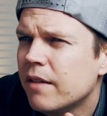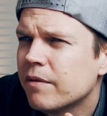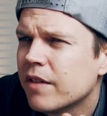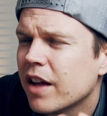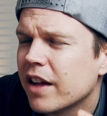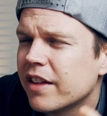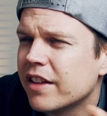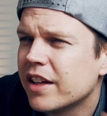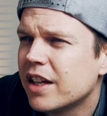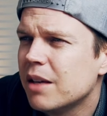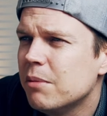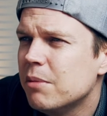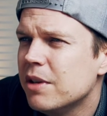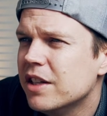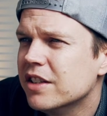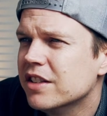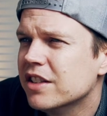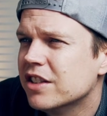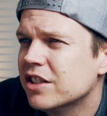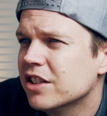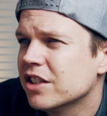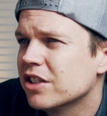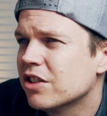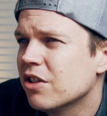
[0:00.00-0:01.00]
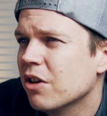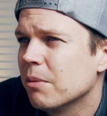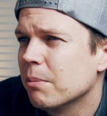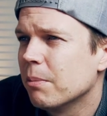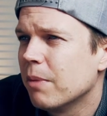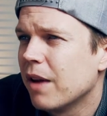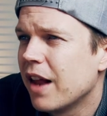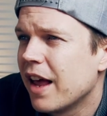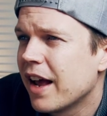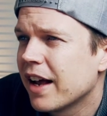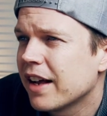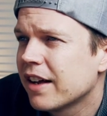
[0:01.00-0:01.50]
I think he means it's just gone
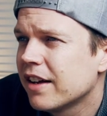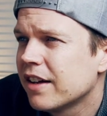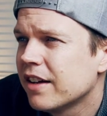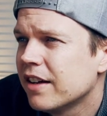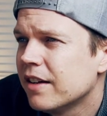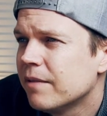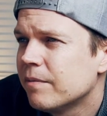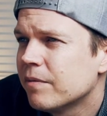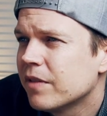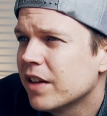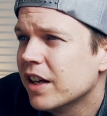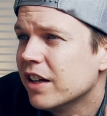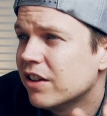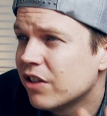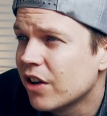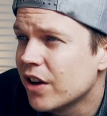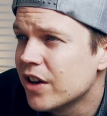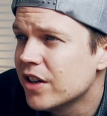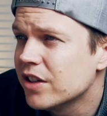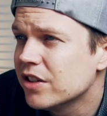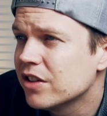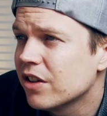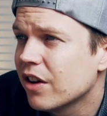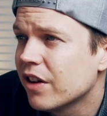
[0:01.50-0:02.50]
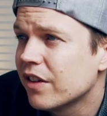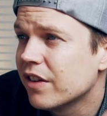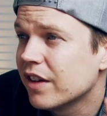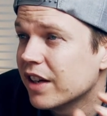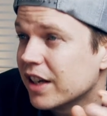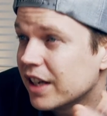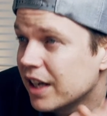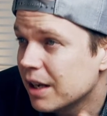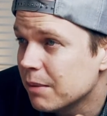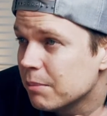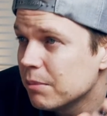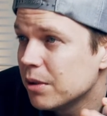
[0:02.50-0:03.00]
black. It turns on, the
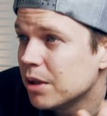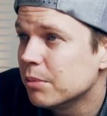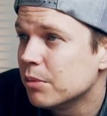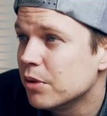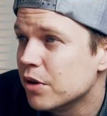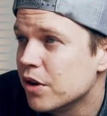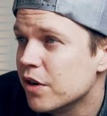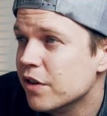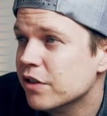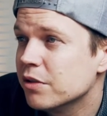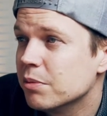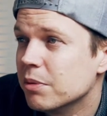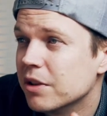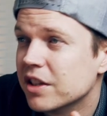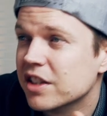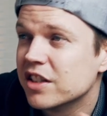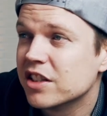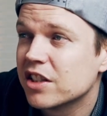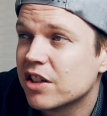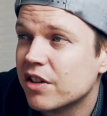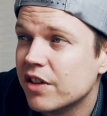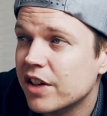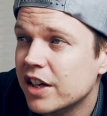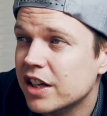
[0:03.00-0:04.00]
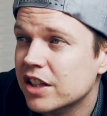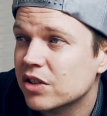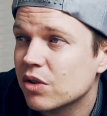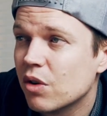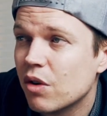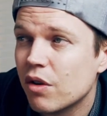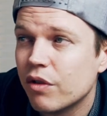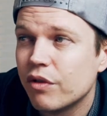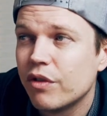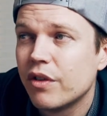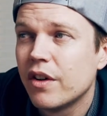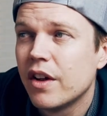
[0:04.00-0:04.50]
gimbal moves, but the screen is
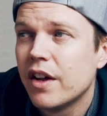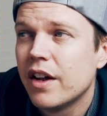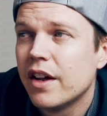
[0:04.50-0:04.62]
off.